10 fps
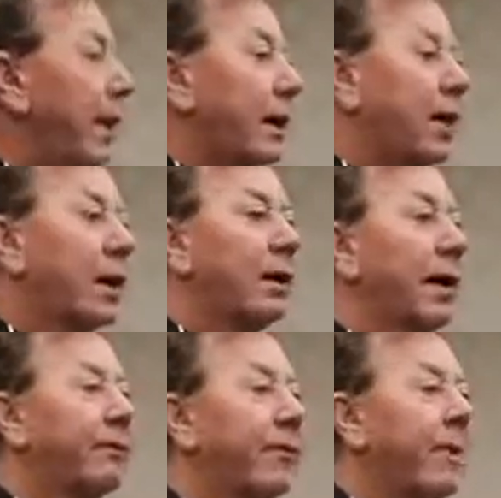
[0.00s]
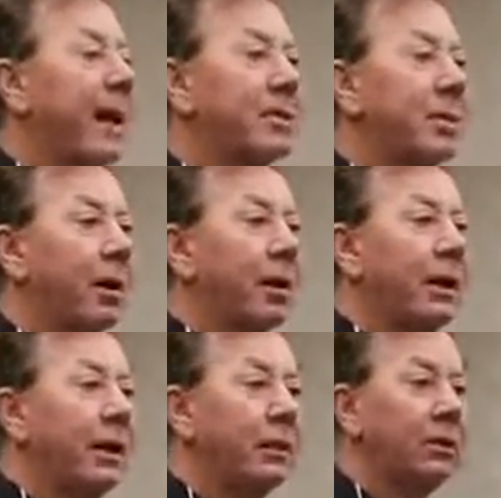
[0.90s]
write a contract for mass
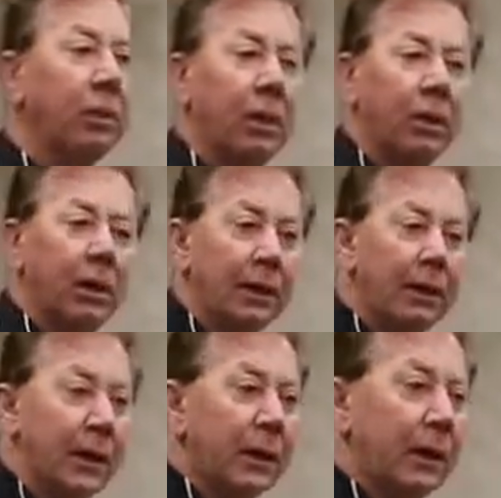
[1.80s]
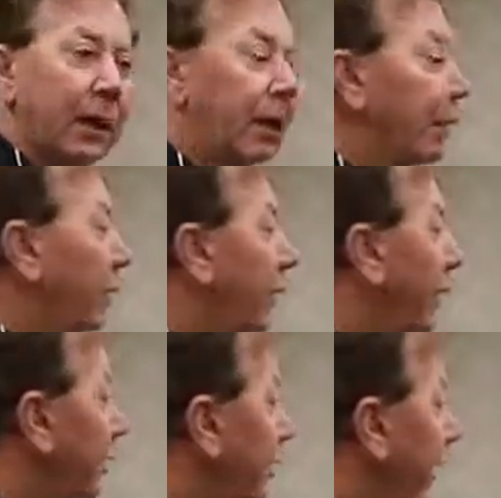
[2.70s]
marketing, or did it
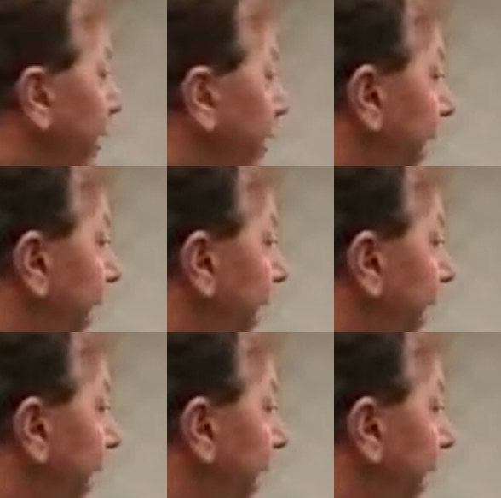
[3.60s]
include direct